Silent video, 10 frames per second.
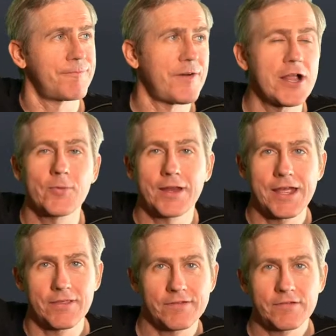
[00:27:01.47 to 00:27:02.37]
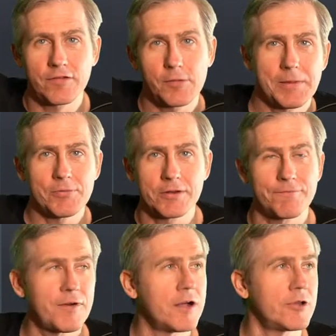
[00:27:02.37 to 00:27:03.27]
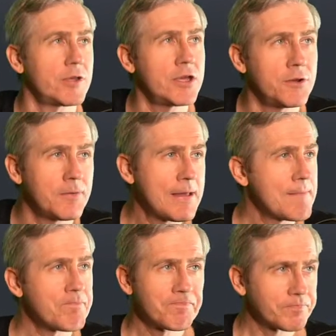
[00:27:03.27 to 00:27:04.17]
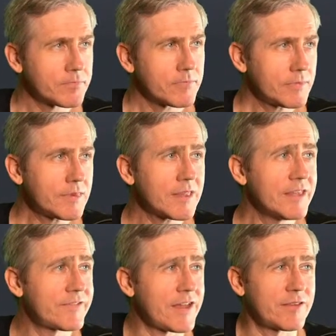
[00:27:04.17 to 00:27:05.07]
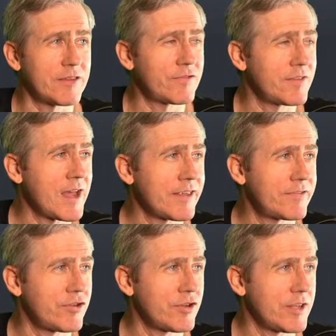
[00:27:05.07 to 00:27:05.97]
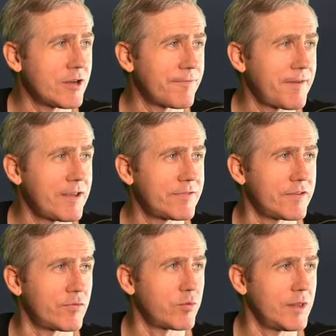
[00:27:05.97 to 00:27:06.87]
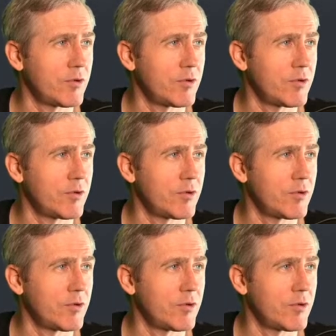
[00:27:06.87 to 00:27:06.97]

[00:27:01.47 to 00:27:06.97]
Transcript: follower count. This is so that people can follow you. It's got this nice interface, this really